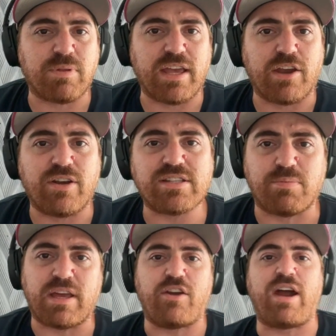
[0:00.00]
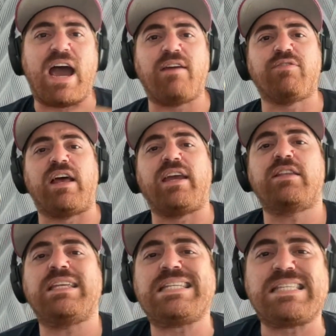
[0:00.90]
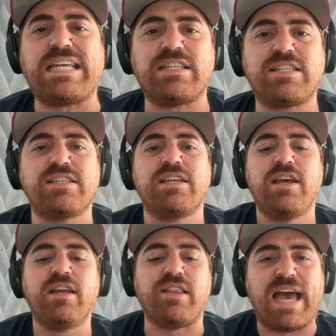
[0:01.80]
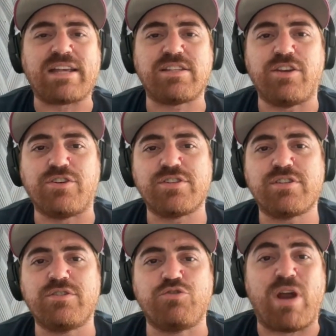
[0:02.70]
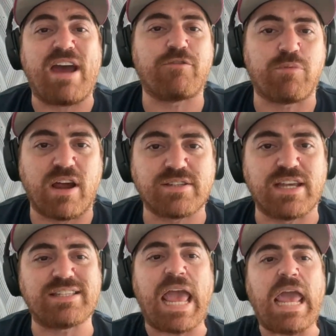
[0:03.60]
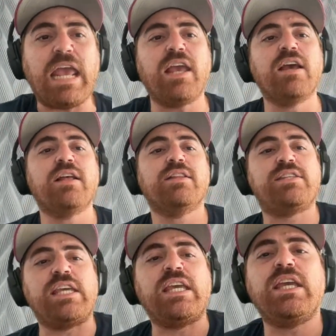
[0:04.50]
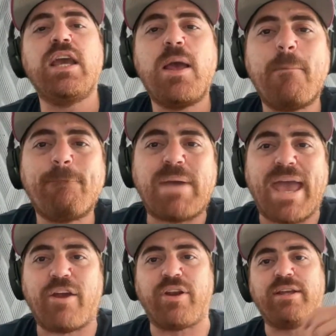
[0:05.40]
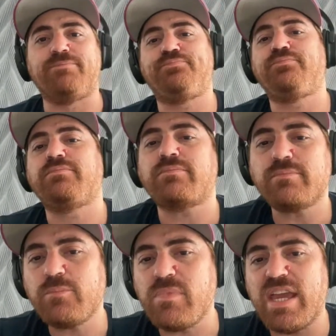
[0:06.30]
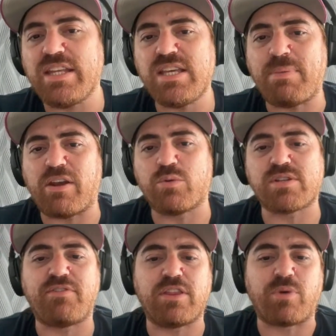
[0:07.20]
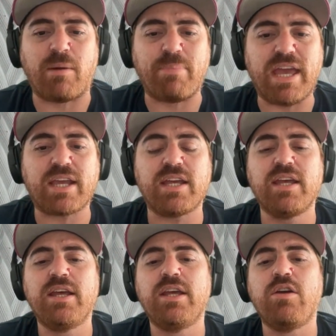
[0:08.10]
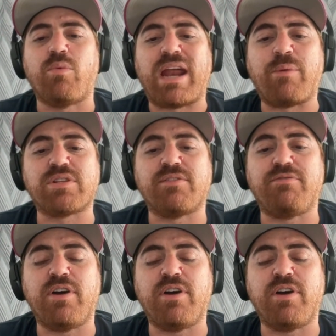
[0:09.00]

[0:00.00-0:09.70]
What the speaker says: player is a player I've liked since last year's draft process, A.T. Perry. A.T. Perry was a 5th-round pick. When I was